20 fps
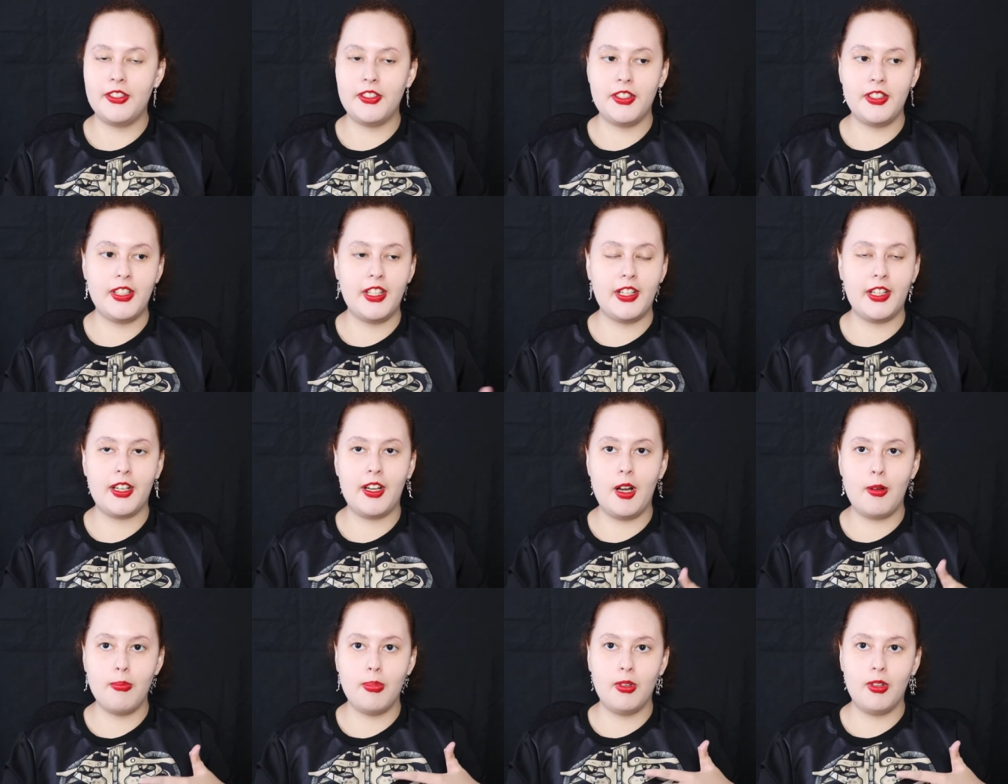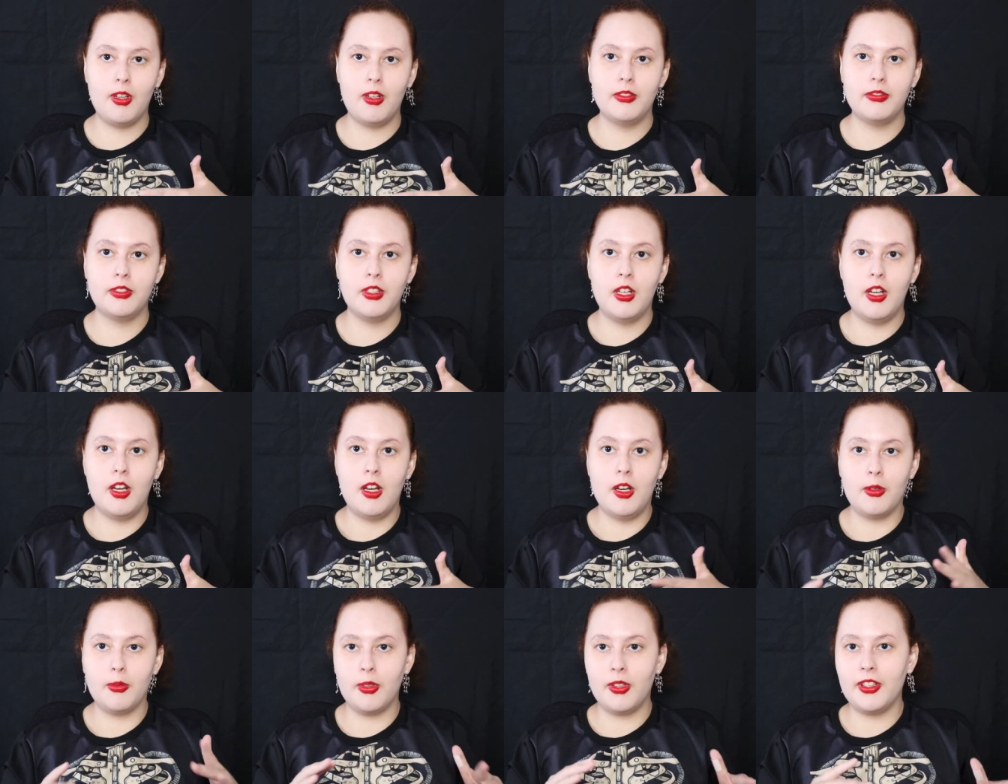She did a couple of
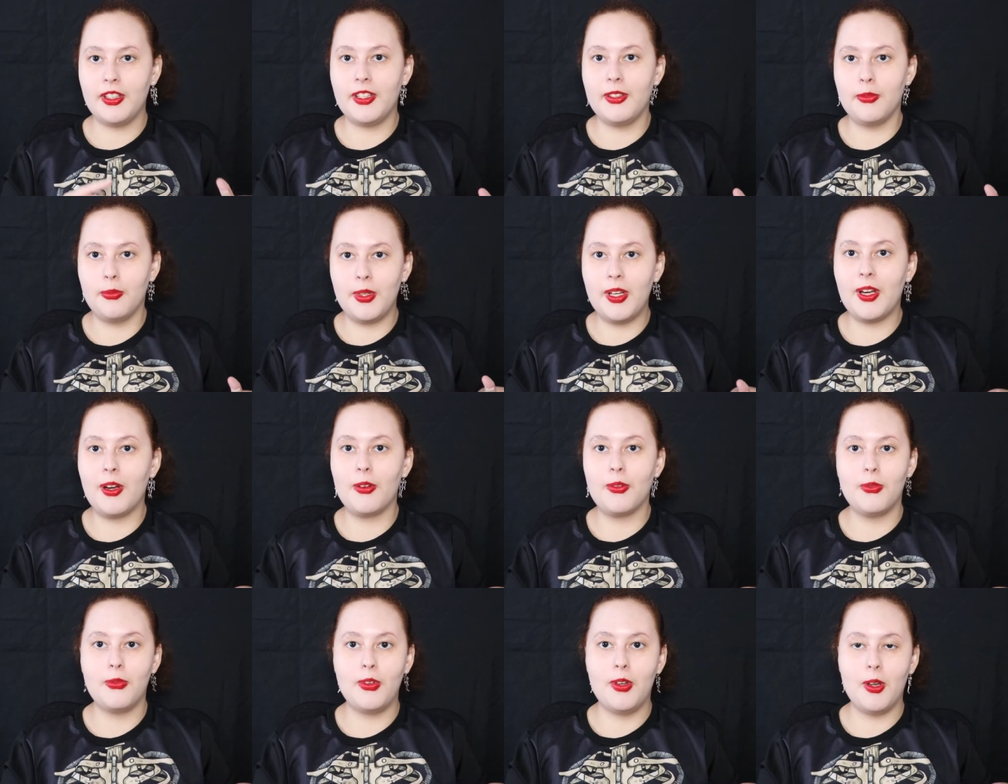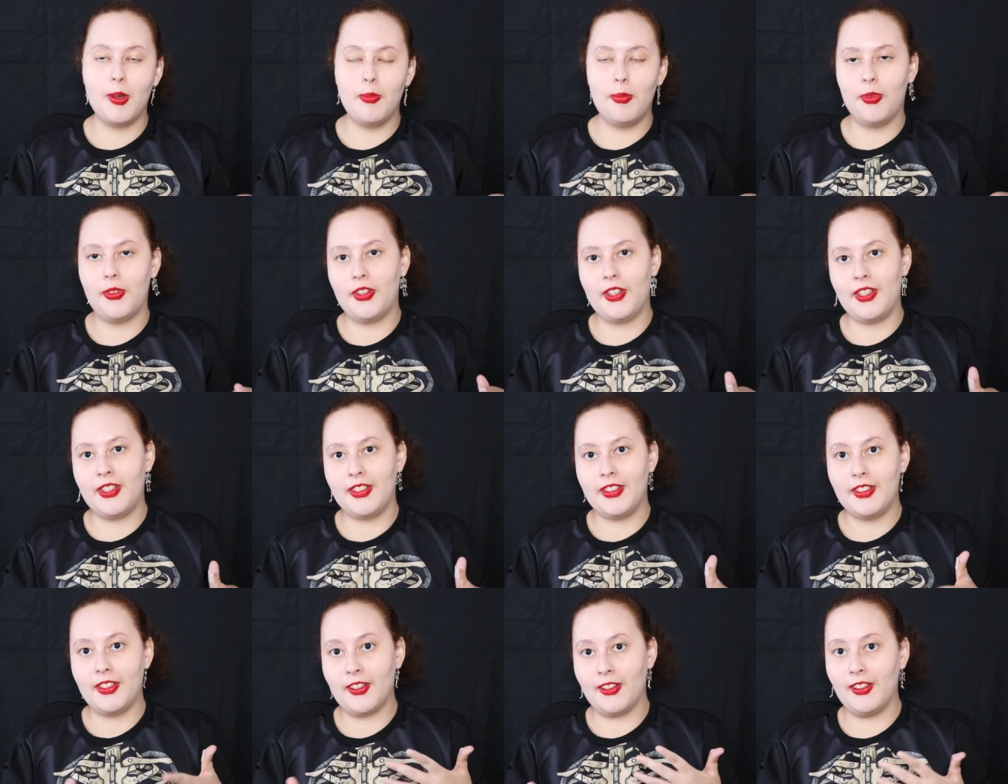really weird films in the